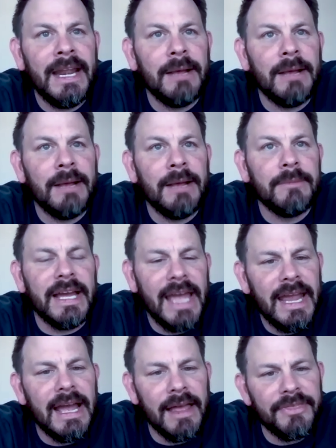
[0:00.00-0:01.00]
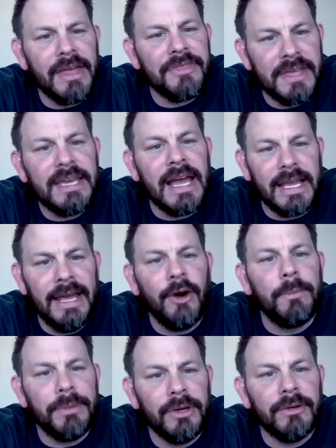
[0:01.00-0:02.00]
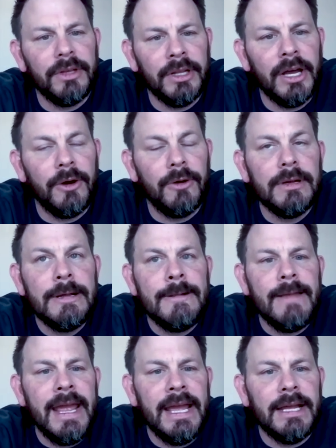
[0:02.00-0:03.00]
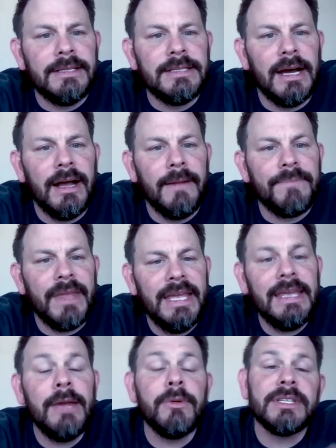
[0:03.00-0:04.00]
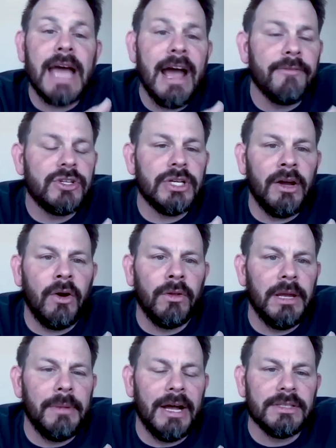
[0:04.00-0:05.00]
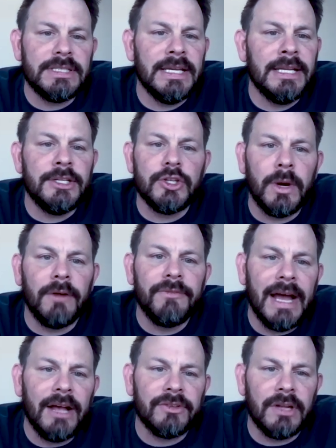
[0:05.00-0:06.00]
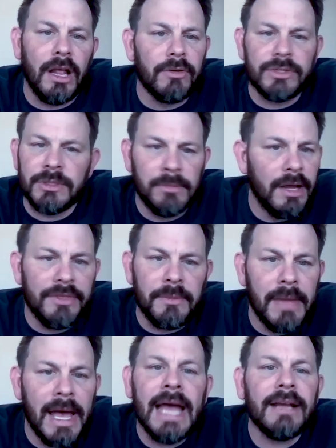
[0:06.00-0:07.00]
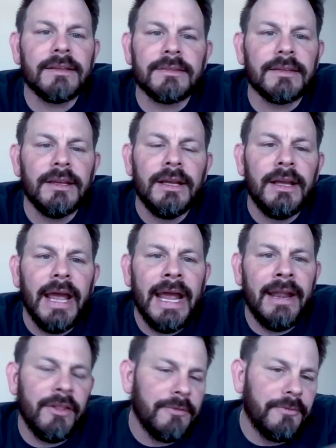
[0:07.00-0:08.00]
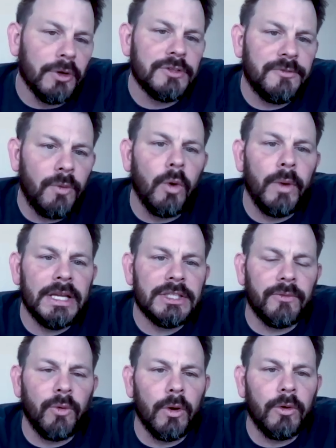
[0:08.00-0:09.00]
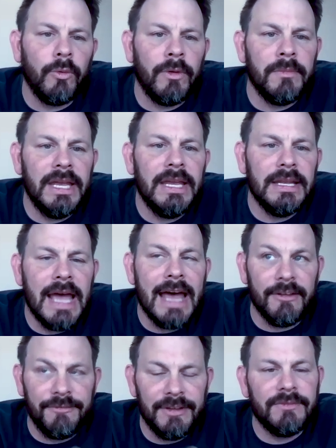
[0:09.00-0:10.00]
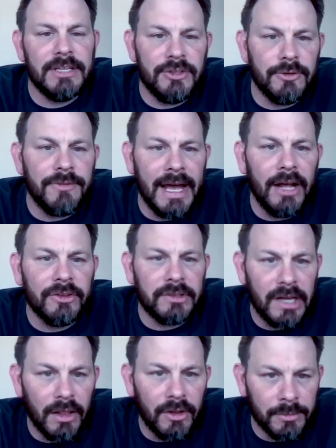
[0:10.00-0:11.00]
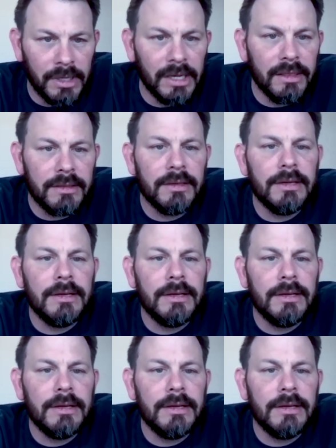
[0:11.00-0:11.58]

And I'm like, hey, I think I can help you, you know? And he was averaging only about $10,000 to $12,000 a month max. And in the first 4 weeks of working with me, he'd had a $52,000 a month.